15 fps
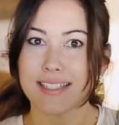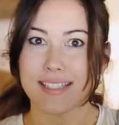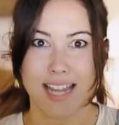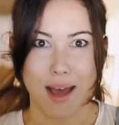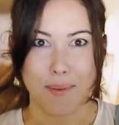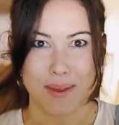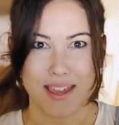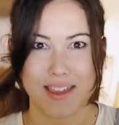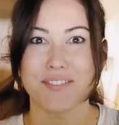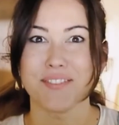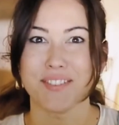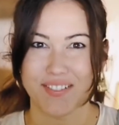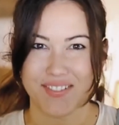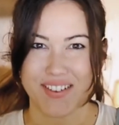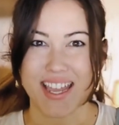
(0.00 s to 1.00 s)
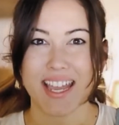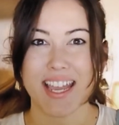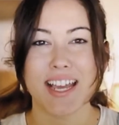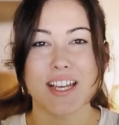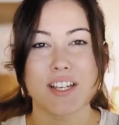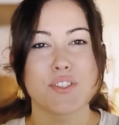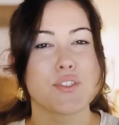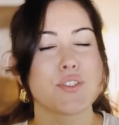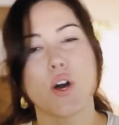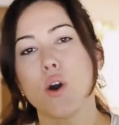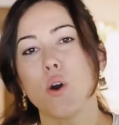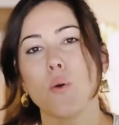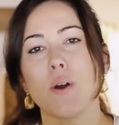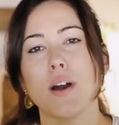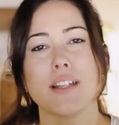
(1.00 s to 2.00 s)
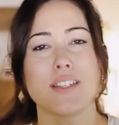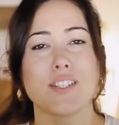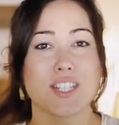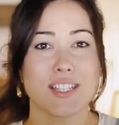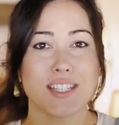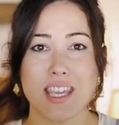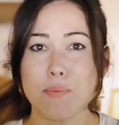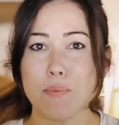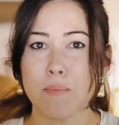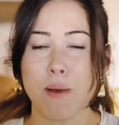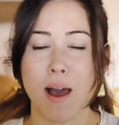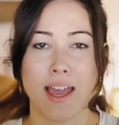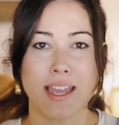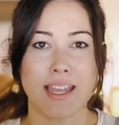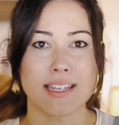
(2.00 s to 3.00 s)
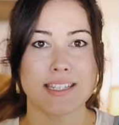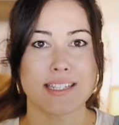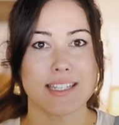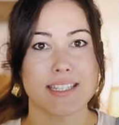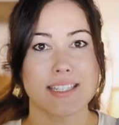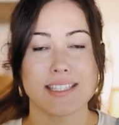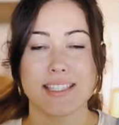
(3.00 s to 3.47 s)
stop being fluffy. So just keep in mind,